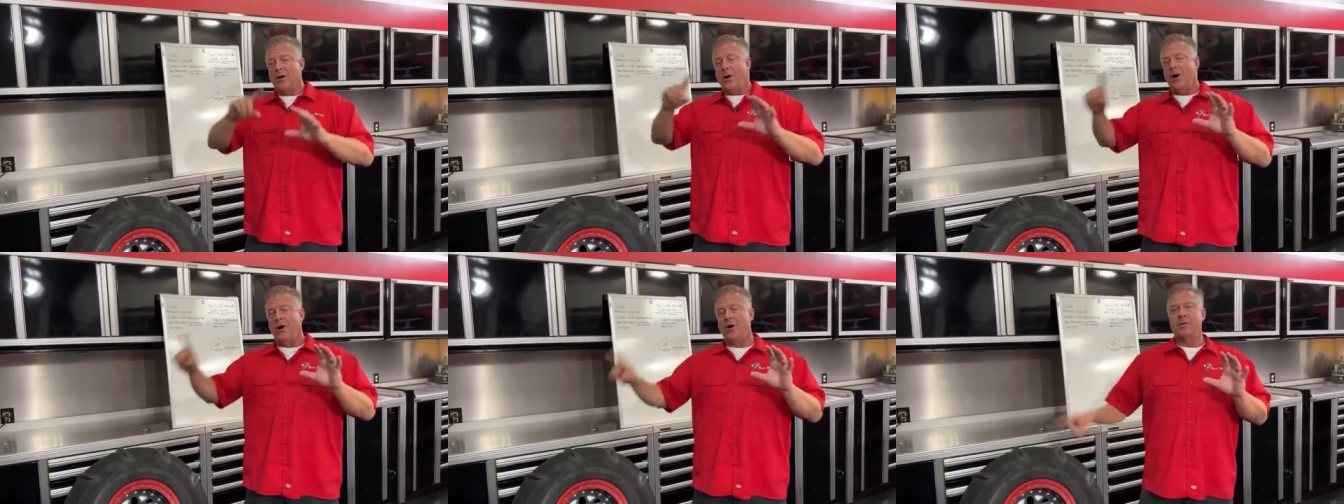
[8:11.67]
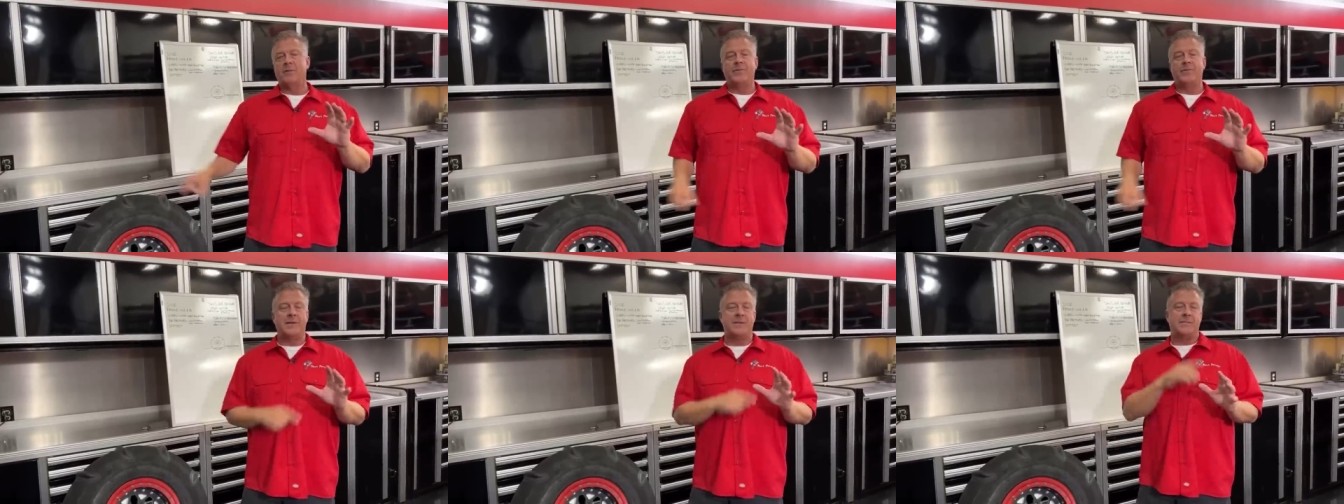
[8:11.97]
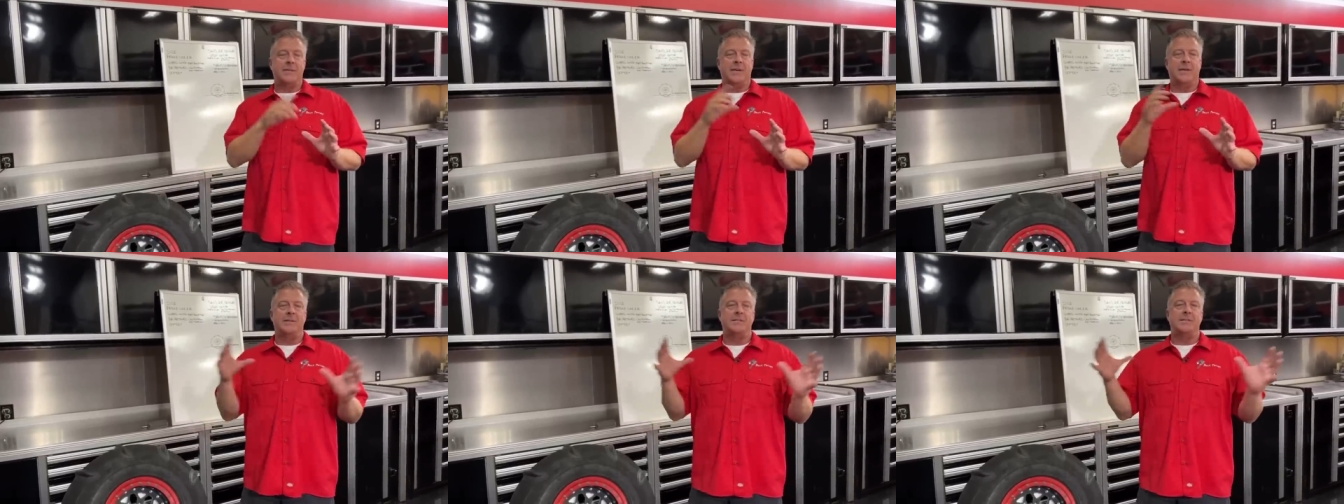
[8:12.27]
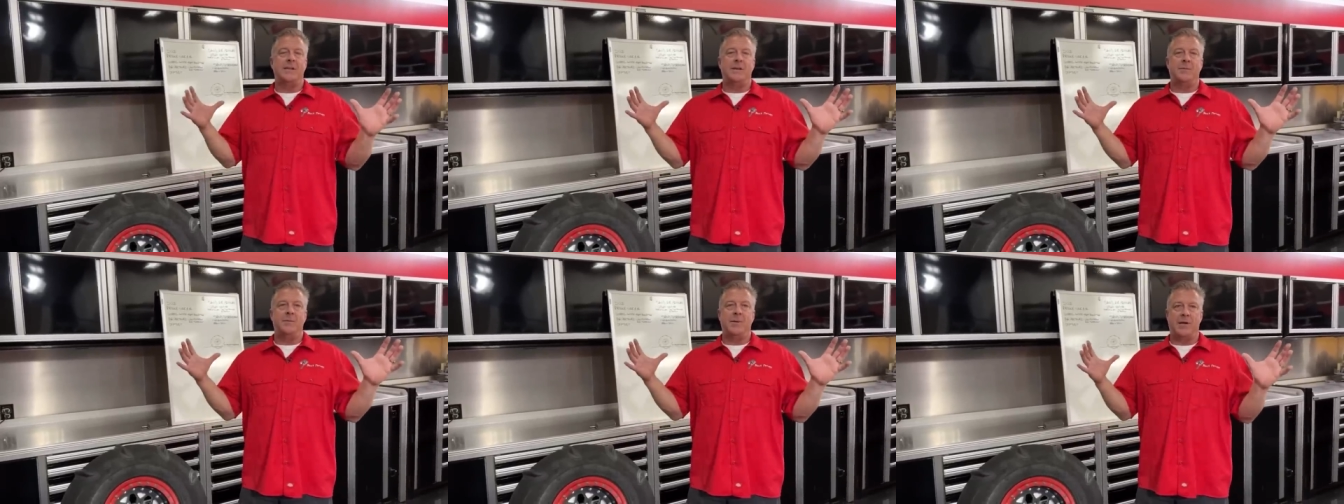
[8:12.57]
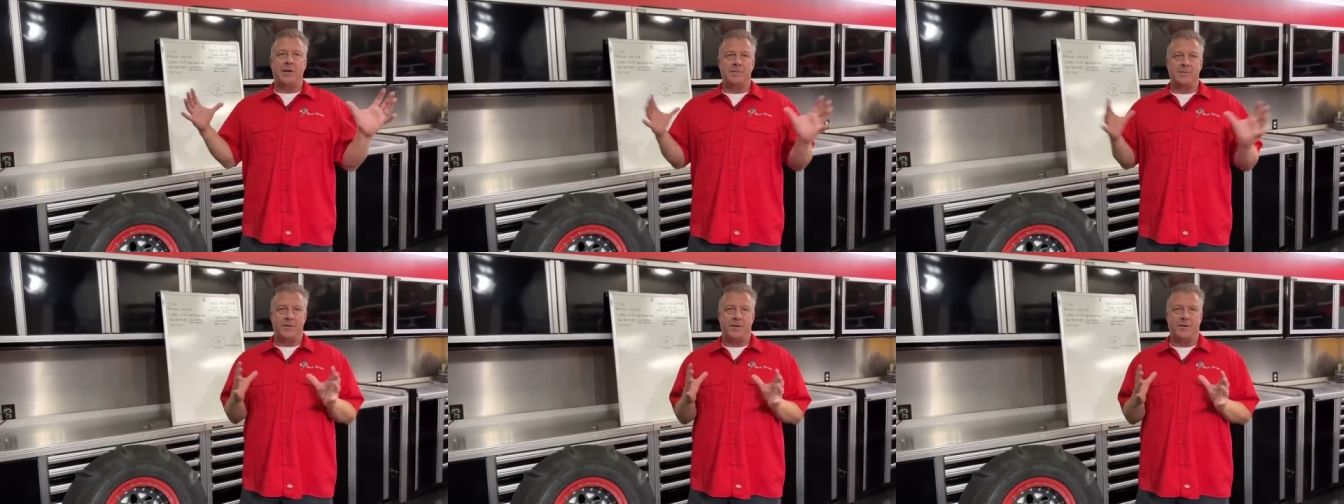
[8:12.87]
All of these things need to be
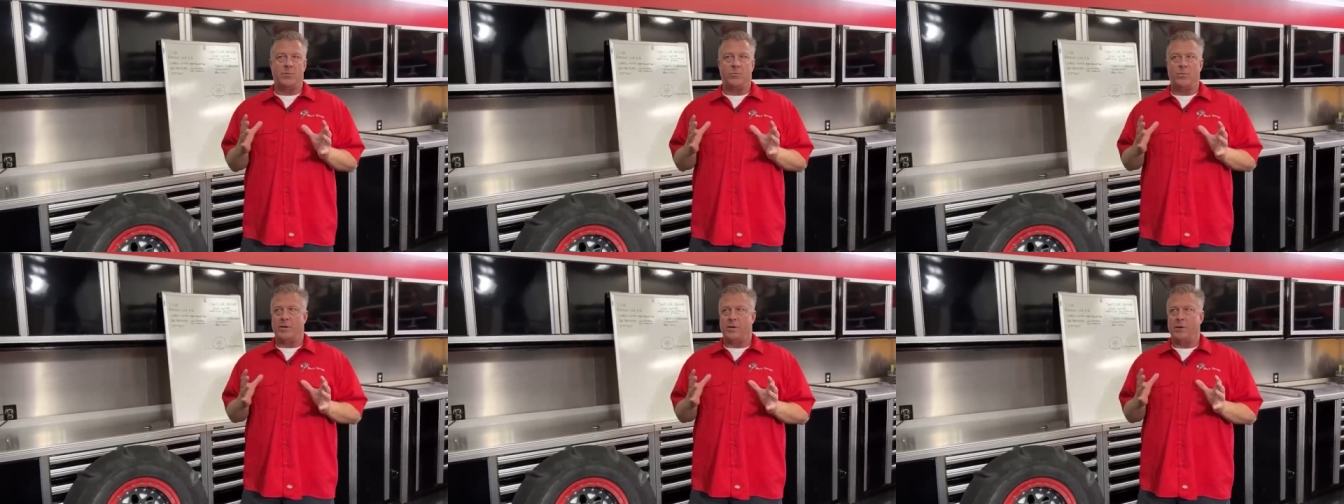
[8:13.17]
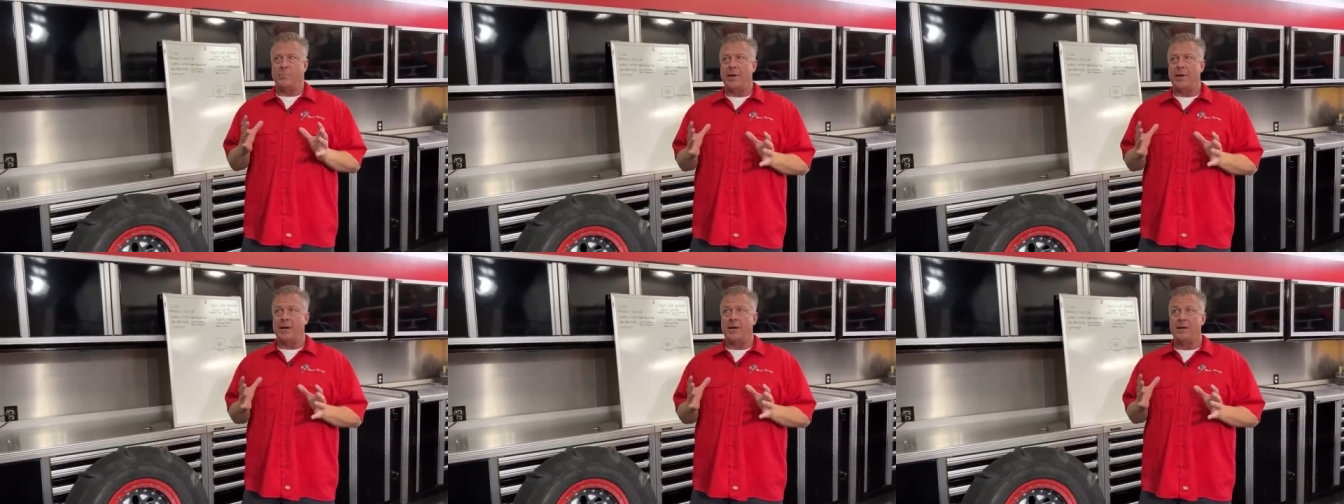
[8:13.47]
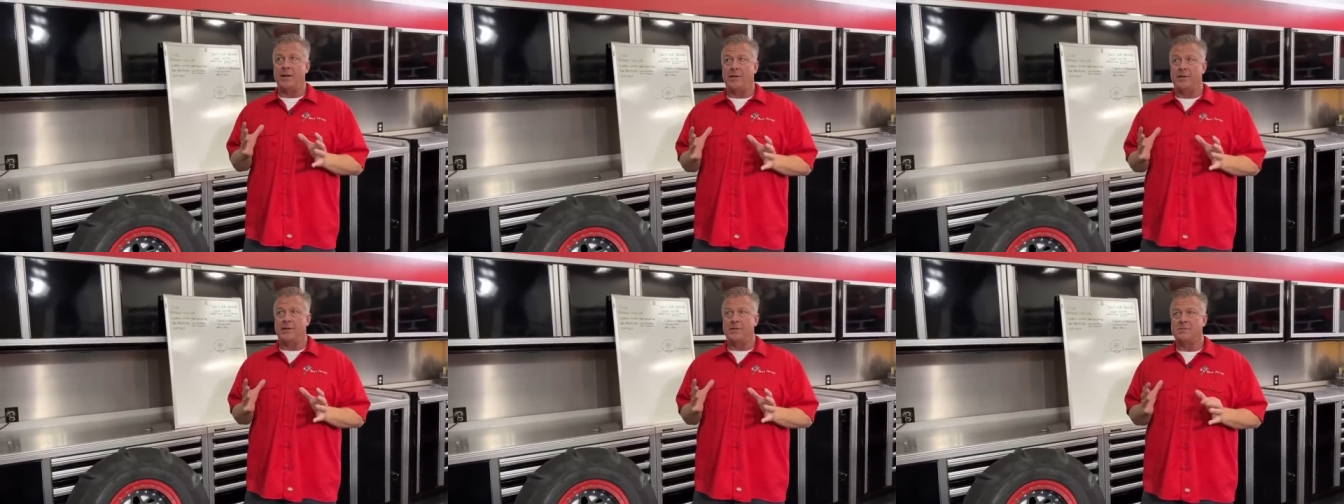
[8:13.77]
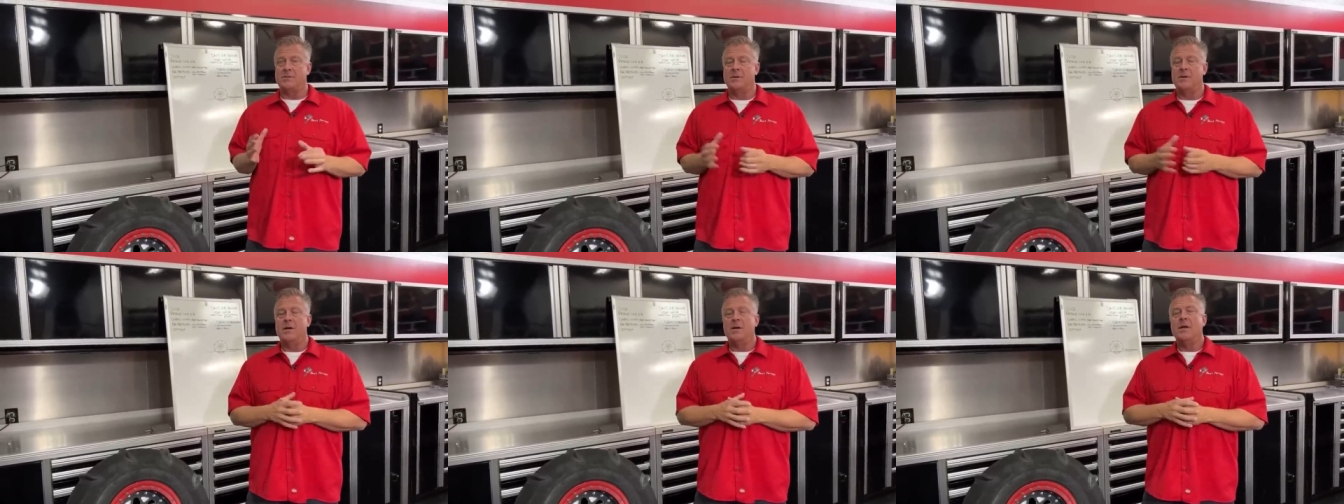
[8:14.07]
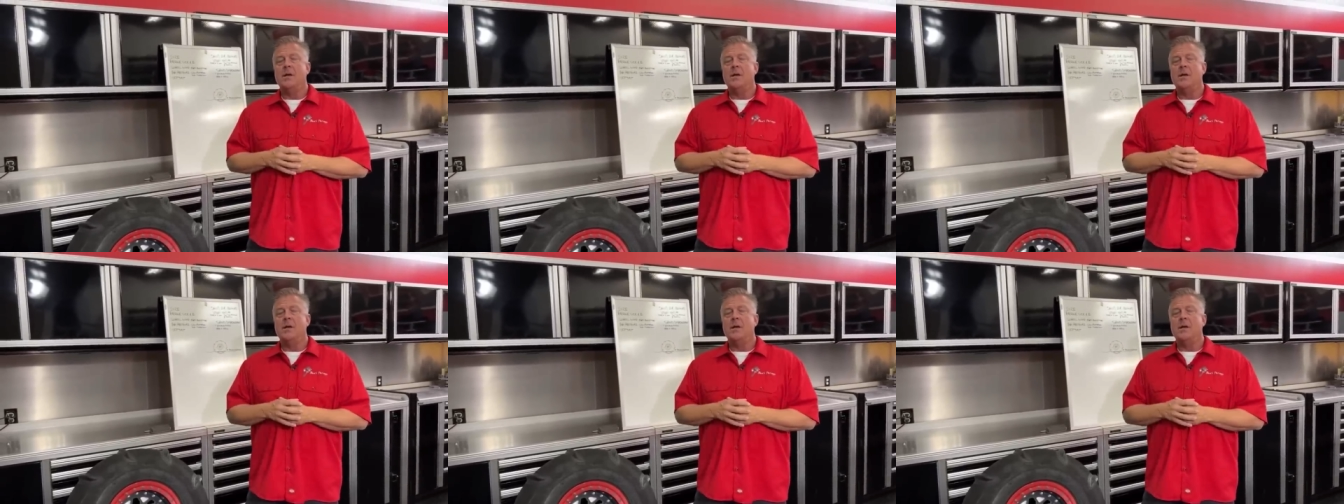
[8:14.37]
considered when you're picking this.